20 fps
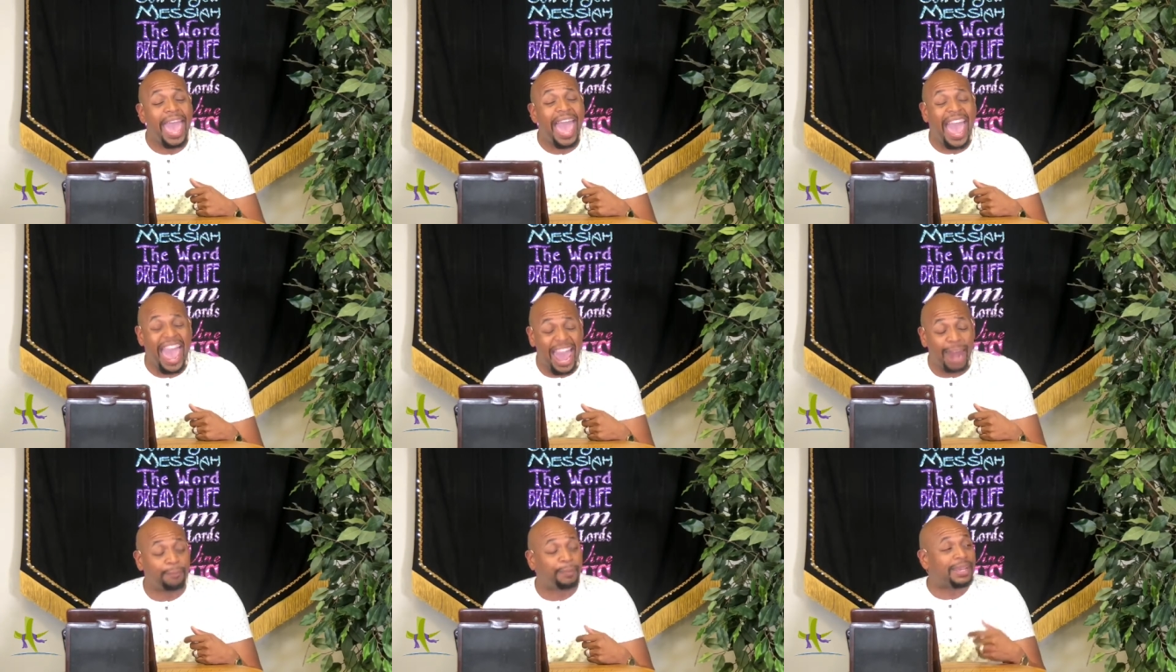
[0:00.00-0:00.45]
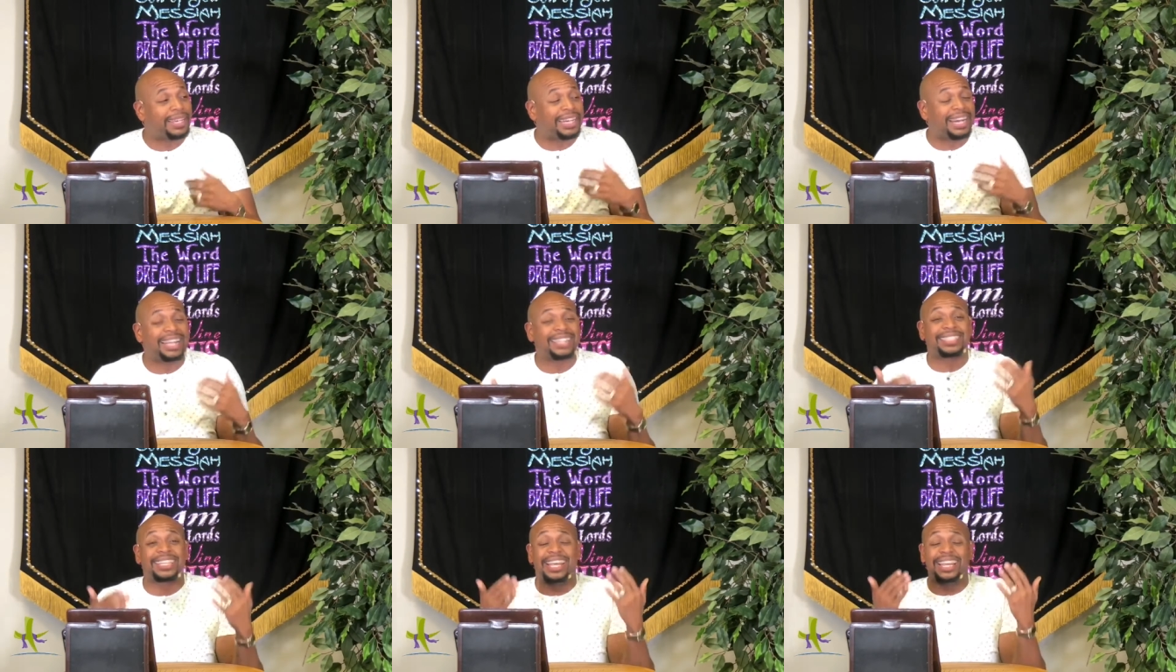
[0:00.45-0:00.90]
And
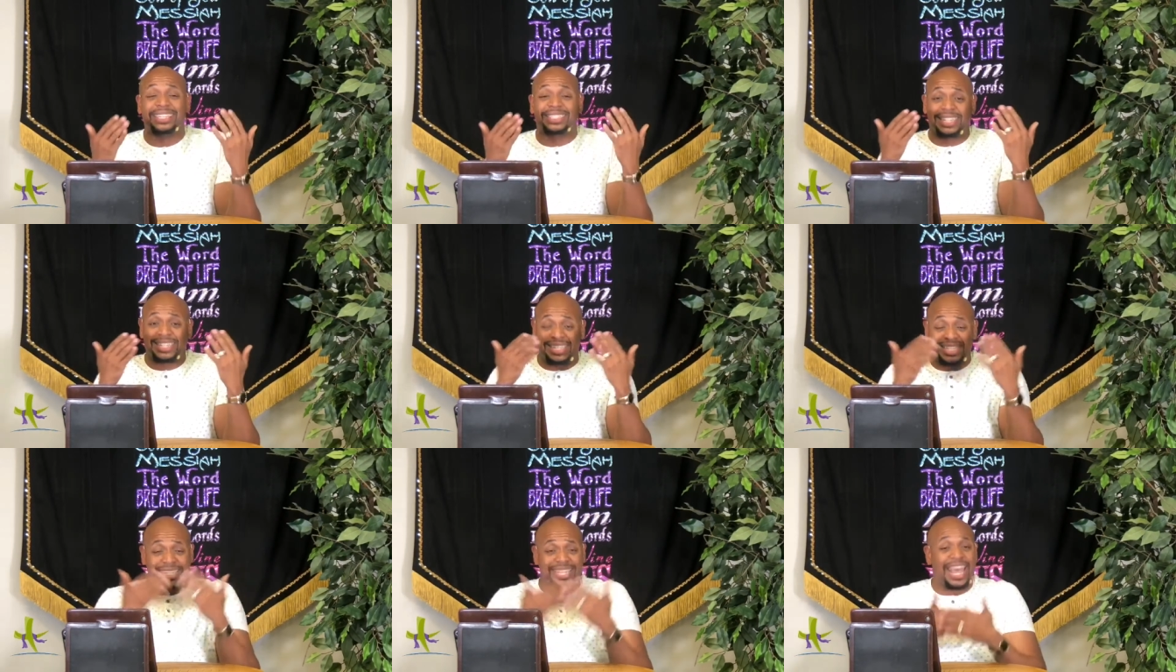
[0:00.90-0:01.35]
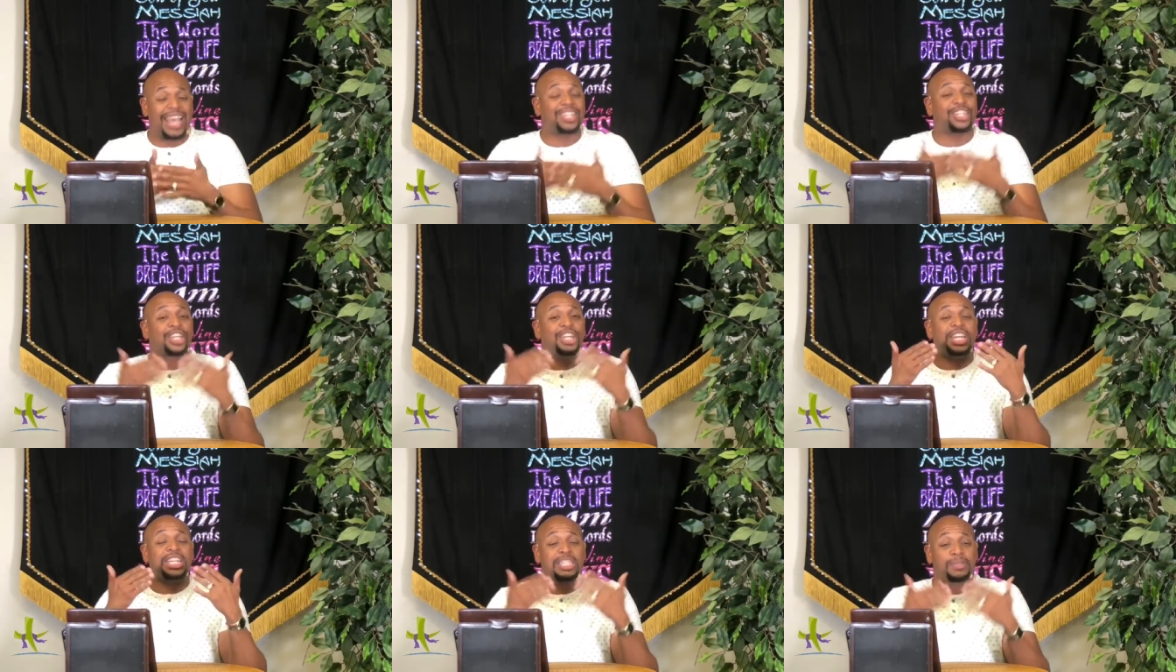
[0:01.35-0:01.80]
because
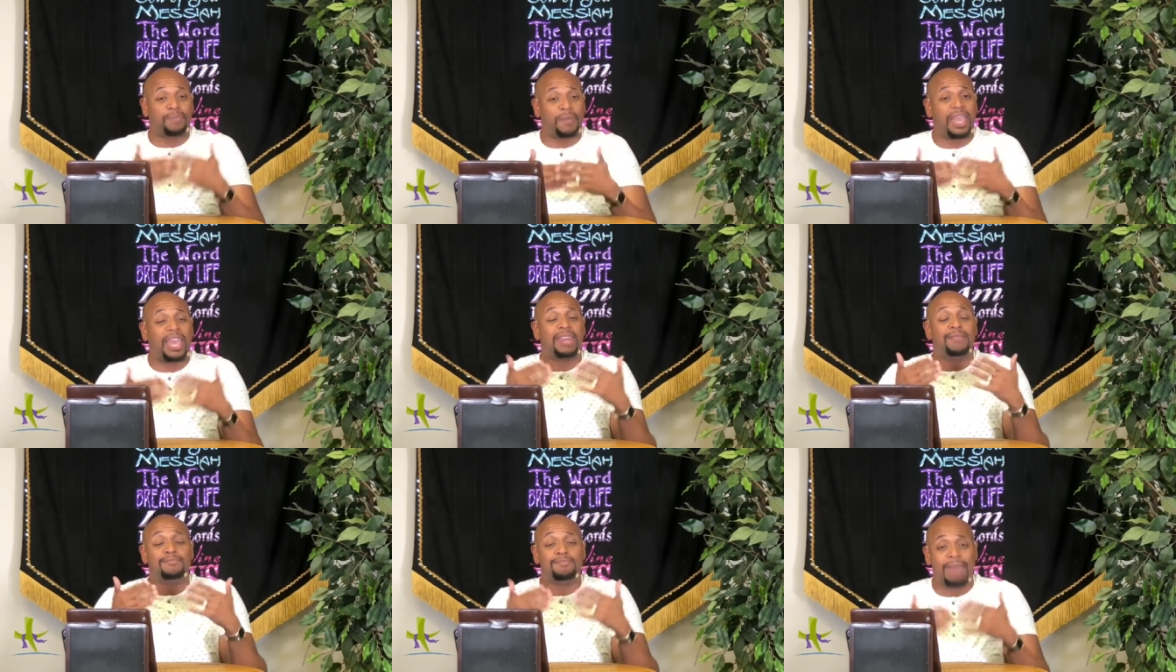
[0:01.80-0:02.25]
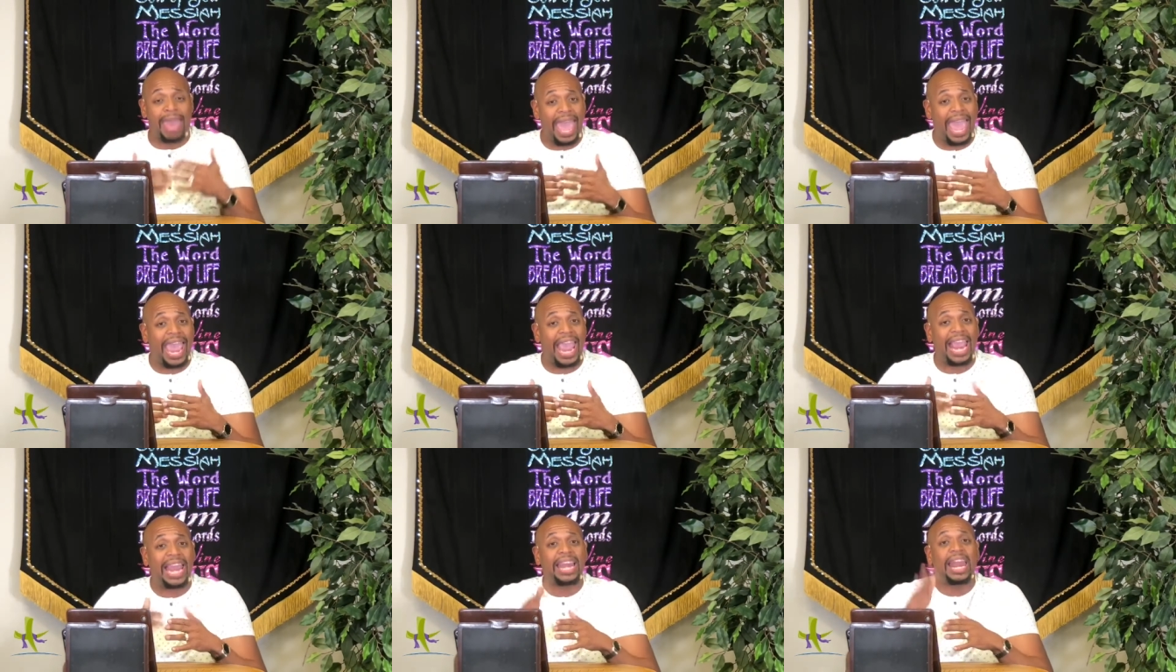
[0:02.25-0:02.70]
intercession is being
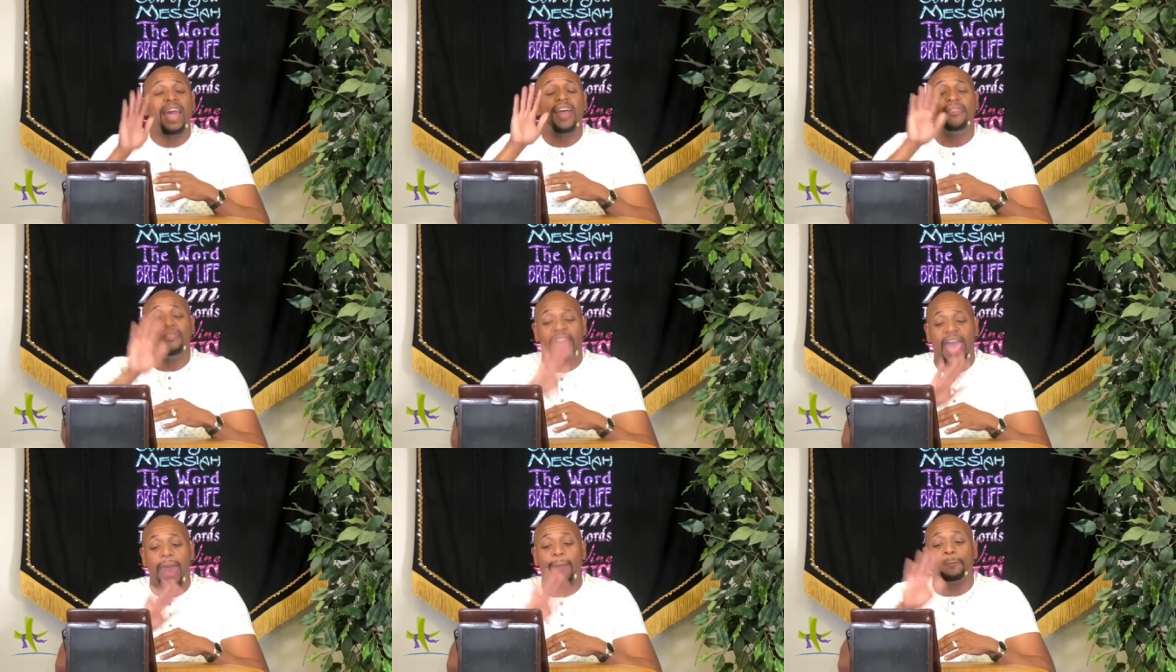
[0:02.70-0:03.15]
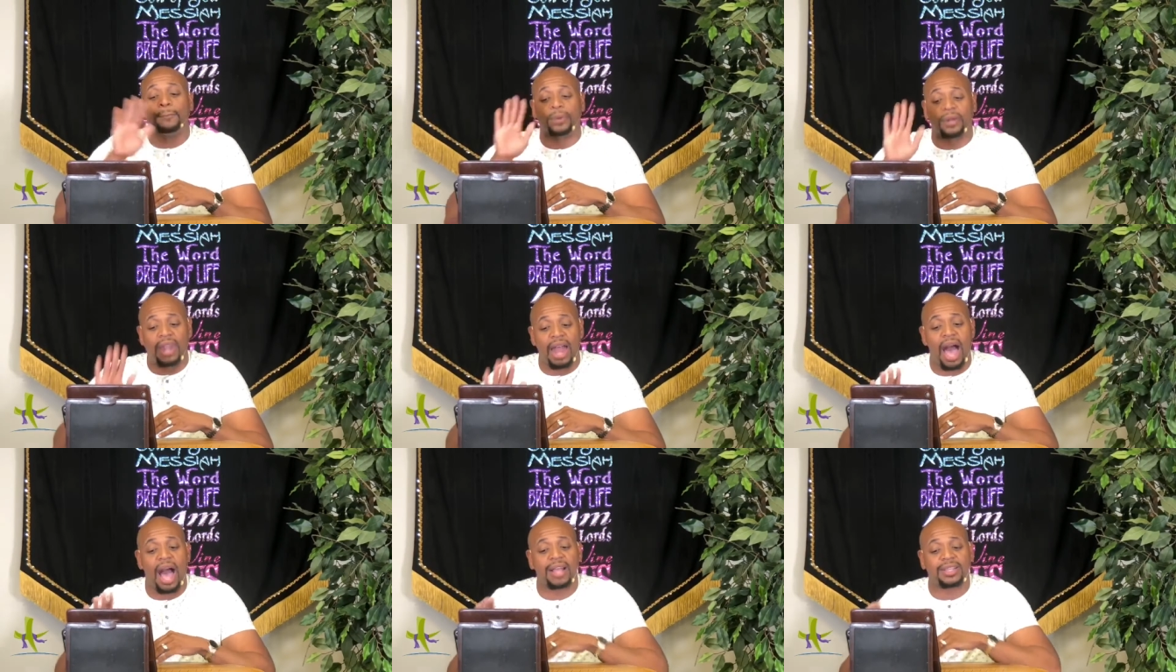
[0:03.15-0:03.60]
made, that
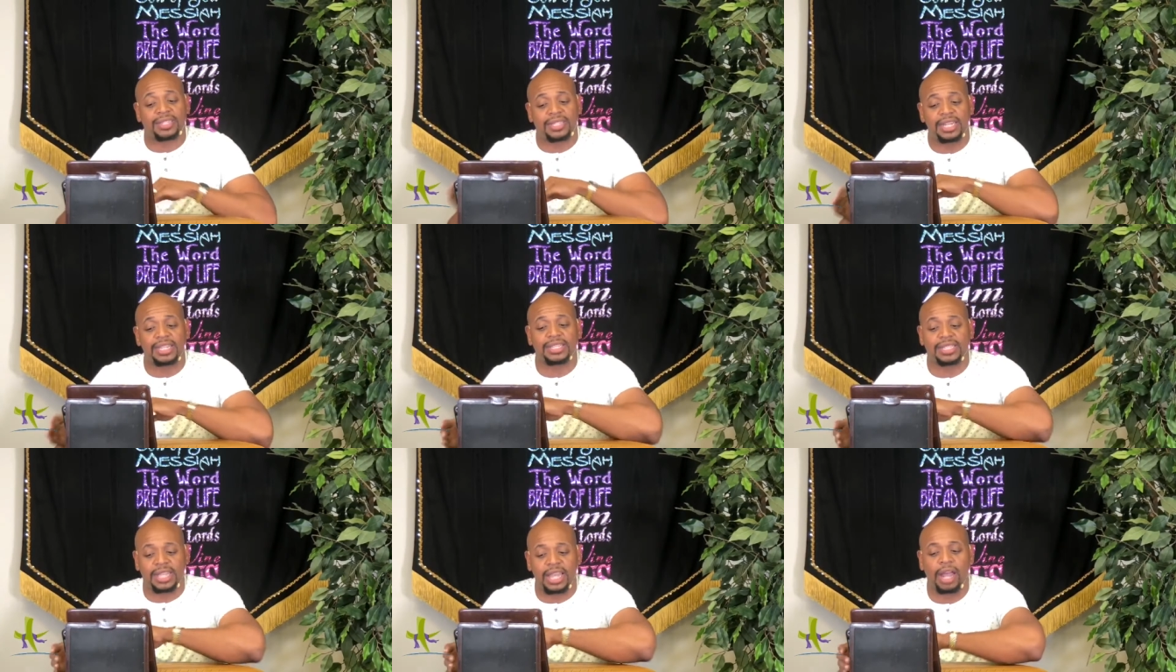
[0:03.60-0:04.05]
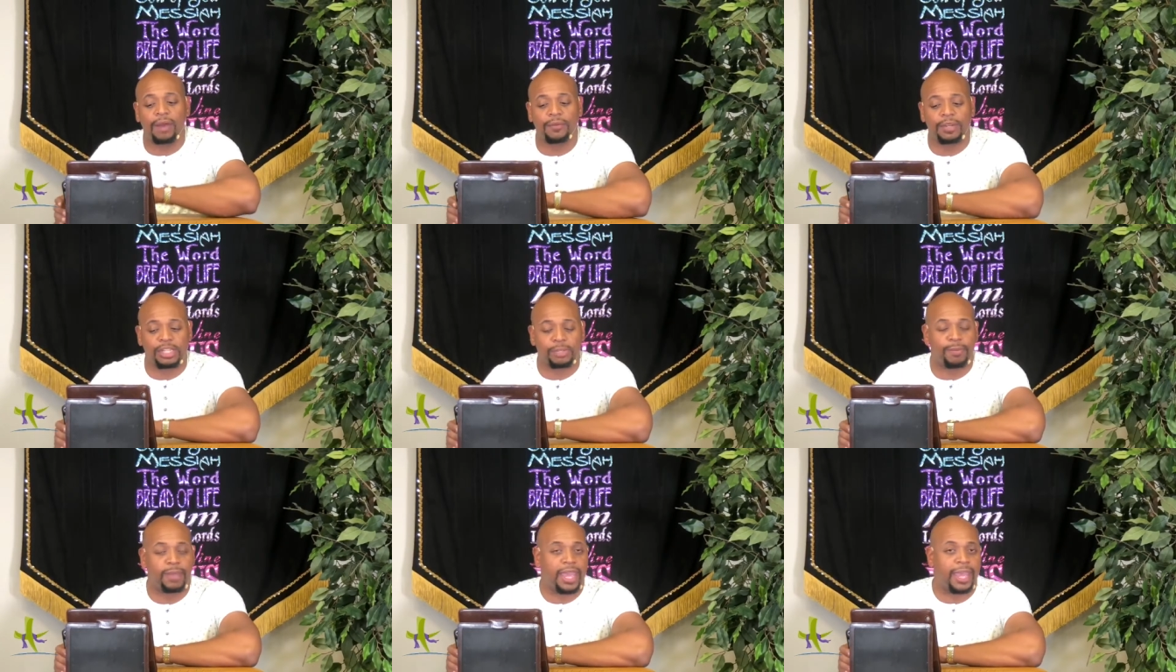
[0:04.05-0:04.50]
blocks
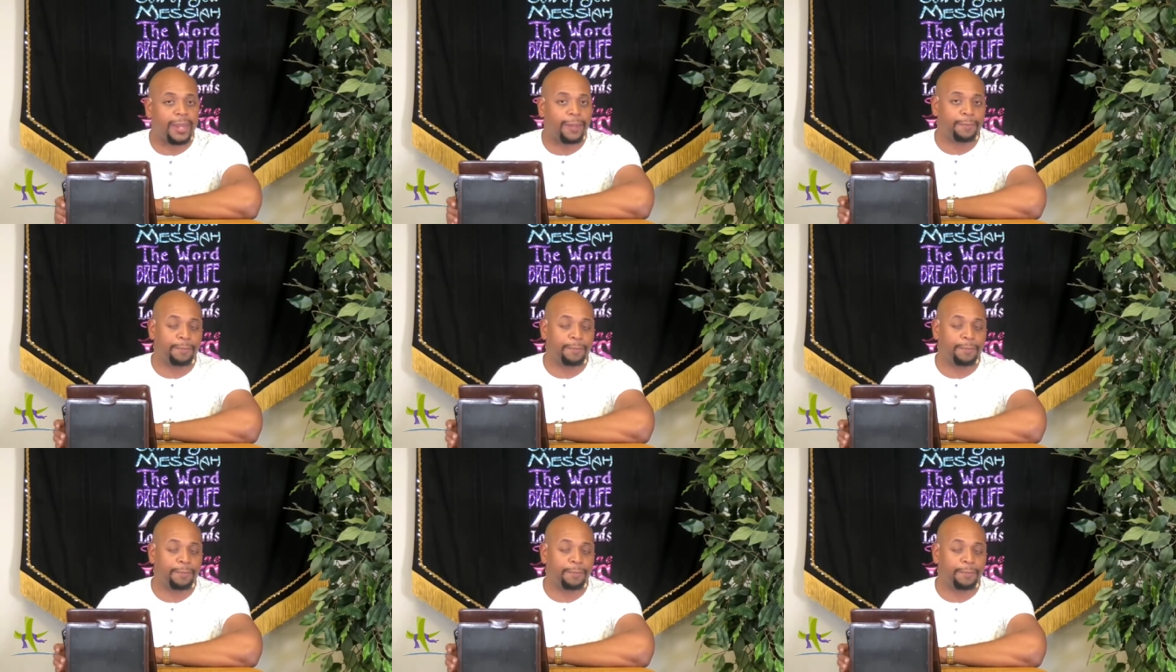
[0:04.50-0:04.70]
discouragement.